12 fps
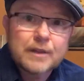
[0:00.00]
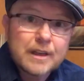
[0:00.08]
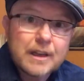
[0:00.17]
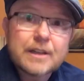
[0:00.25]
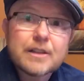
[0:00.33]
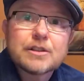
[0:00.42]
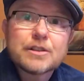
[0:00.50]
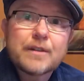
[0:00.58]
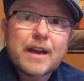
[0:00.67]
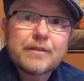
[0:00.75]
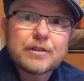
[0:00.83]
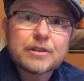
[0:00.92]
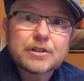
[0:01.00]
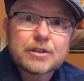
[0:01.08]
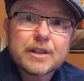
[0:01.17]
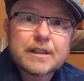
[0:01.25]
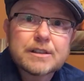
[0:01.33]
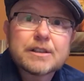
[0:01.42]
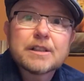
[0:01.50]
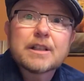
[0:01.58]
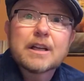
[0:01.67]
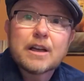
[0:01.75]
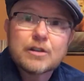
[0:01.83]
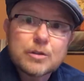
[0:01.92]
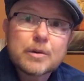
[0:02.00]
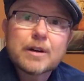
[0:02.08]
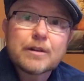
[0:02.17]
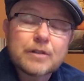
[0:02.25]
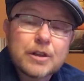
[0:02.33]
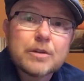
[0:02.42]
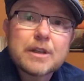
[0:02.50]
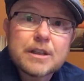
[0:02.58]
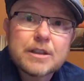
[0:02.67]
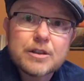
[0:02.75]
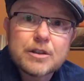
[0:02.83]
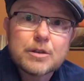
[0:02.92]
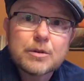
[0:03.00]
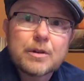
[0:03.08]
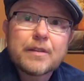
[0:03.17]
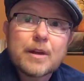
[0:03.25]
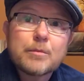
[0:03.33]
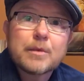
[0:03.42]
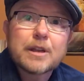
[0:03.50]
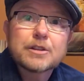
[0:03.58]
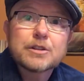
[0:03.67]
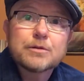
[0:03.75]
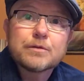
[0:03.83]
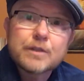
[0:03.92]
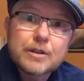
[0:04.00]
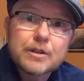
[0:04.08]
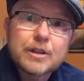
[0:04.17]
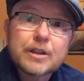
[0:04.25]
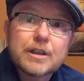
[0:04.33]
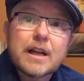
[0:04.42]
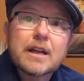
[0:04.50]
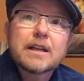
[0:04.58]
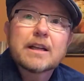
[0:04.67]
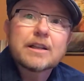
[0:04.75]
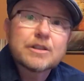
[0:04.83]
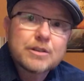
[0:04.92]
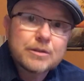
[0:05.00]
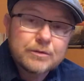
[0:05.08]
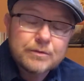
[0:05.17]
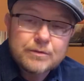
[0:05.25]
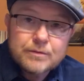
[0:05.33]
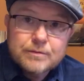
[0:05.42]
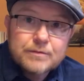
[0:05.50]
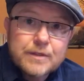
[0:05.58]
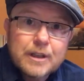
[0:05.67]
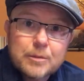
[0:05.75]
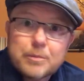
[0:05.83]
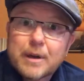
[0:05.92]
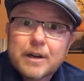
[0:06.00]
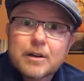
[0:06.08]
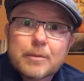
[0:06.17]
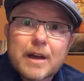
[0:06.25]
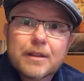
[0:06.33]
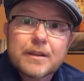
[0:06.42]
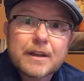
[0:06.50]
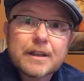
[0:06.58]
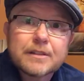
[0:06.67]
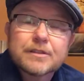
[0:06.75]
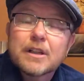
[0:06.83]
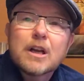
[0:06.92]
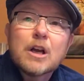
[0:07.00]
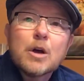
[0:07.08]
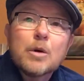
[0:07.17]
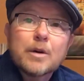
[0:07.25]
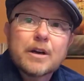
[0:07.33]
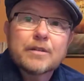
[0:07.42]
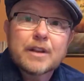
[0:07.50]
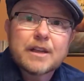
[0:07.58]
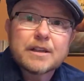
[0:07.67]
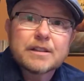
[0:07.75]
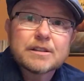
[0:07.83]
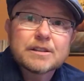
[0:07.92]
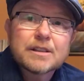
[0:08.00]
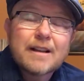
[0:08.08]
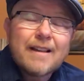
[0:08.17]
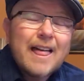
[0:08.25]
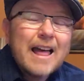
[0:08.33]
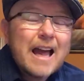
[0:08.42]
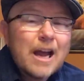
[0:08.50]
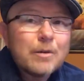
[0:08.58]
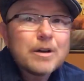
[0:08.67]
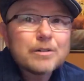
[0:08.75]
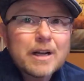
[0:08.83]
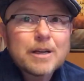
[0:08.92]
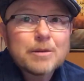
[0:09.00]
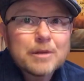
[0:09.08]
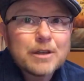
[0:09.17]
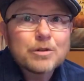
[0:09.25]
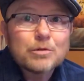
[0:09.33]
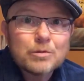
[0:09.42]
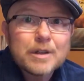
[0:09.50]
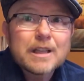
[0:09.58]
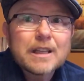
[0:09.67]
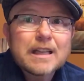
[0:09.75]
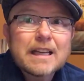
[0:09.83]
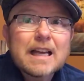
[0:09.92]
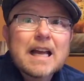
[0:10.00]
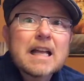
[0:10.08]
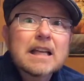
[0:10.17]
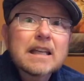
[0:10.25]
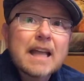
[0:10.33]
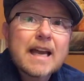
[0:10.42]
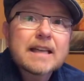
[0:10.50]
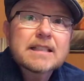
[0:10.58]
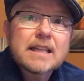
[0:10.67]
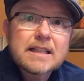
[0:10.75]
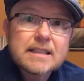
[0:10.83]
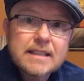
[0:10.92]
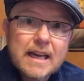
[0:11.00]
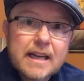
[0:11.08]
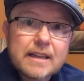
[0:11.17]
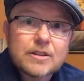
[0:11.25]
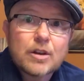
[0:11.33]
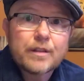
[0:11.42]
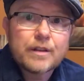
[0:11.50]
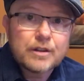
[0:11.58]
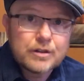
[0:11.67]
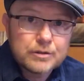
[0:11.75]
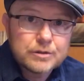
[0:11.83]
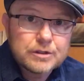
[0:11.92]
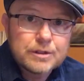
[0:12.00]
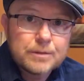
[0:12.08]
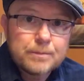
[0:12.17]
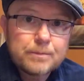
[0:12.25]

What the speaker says: and let yourself have your stress and do whatever you need to do that makes you feel good, gets you feeling better about things, whatever that is. I want to recommend a really light diet on the news.